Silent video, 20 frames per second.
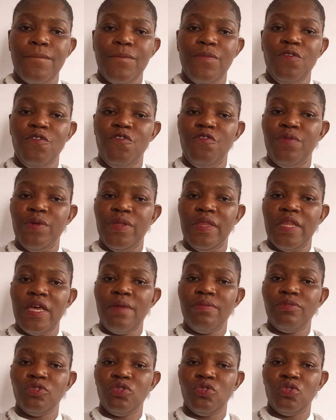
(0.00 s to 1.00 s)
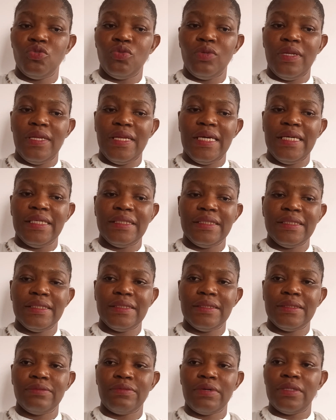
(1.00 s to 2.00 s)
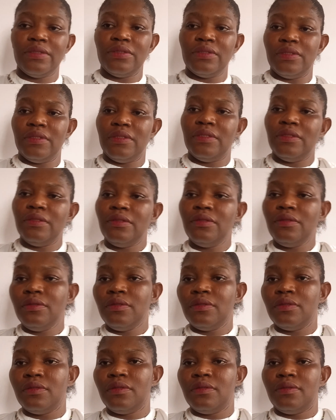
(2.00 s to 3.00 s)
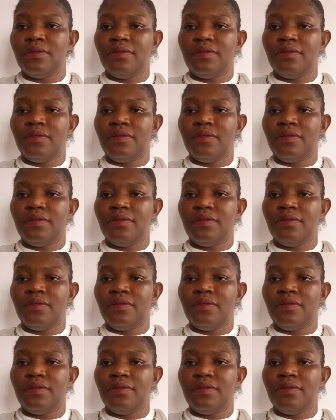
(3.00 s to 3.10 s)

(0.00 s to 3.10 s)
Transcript: you've been able to learn one or two.